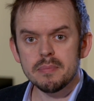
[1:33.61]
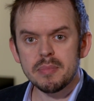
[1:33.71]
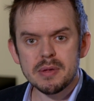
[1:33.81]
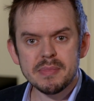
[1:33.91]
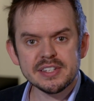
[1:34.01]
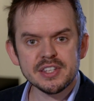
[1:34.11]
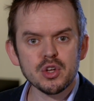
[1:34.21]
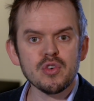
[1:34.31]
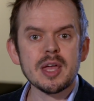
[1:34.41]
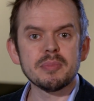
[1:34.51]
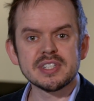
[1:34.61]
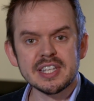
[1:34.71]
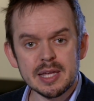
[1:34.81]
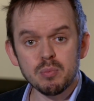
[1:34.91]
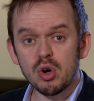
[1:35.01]
but it means that you're able to
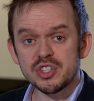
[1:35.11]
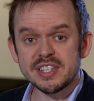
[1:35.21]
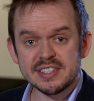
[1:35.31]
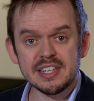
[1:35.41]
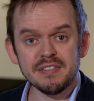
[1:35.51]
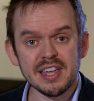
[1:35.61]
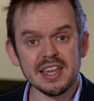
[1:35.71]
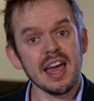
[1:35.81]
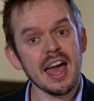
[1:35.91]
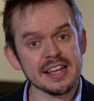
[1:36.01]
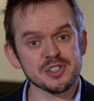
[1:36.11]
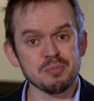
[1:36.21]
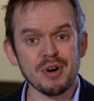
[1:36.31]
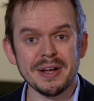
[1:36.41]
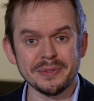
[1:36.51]
keep watching TV as you
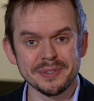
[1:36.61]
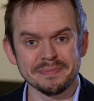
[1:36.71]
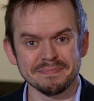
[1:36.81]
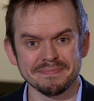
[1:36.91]
browse.